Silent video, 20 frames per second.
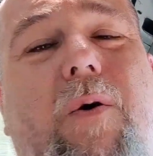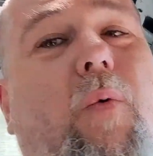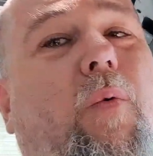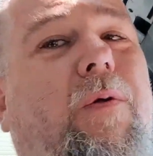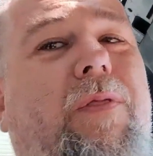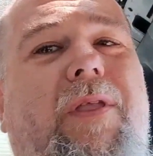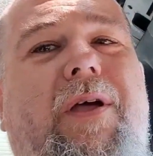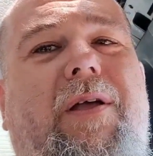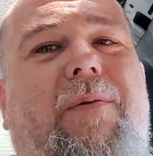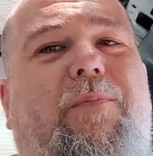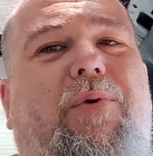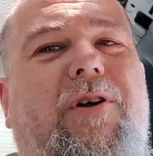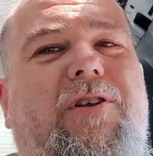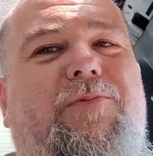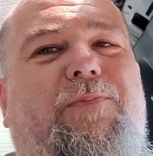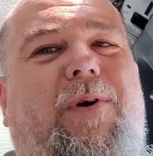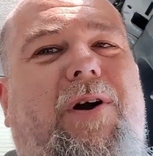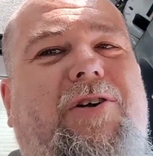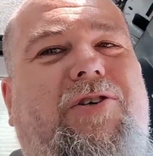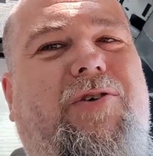When it
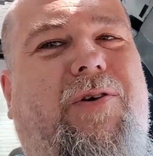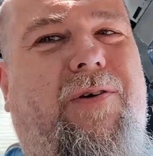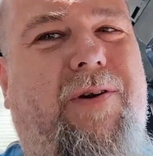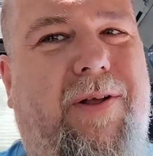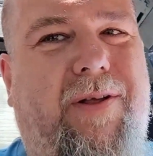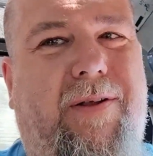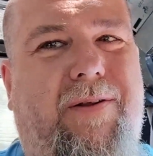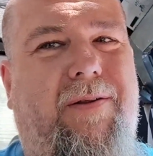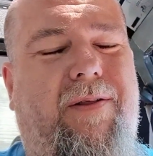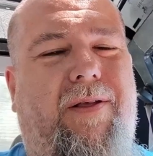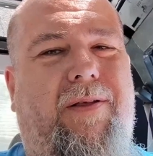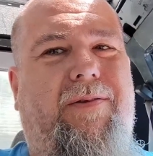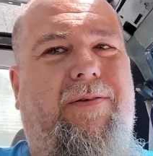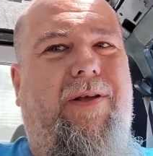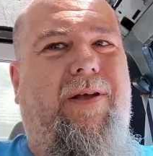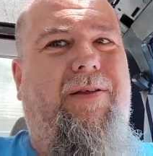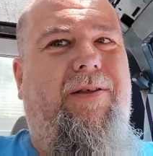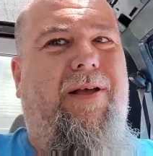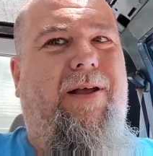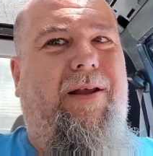puts pressure on it
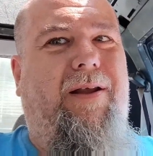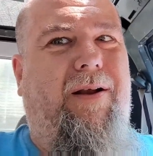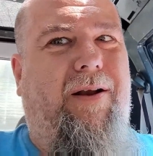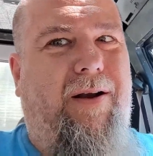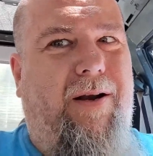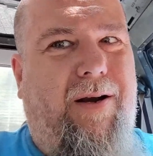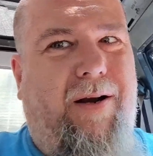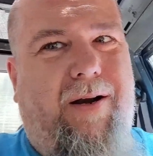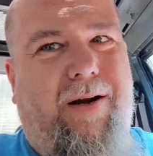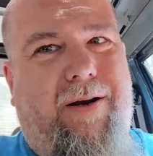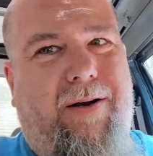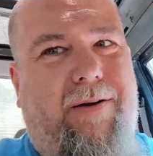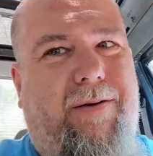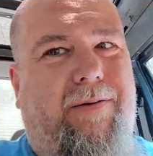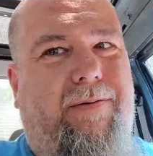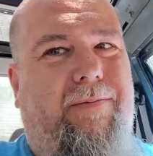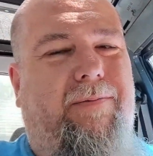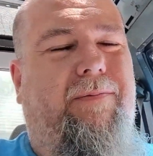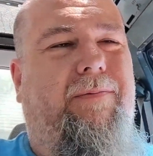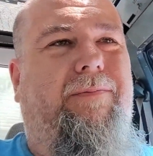and it's like,
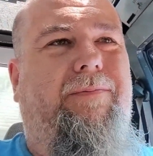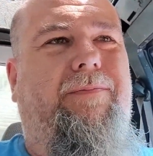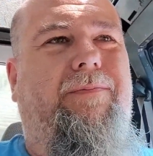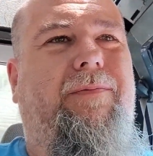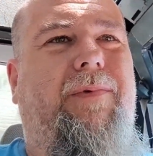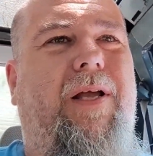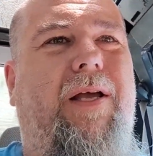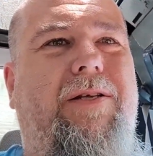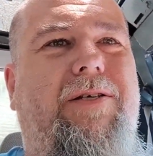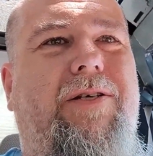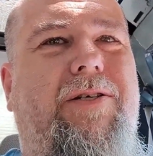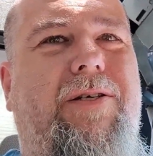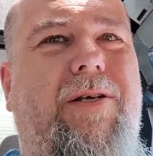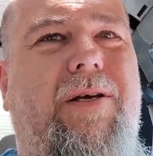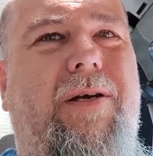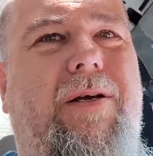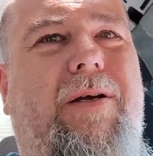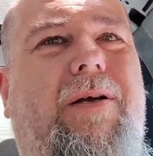I just...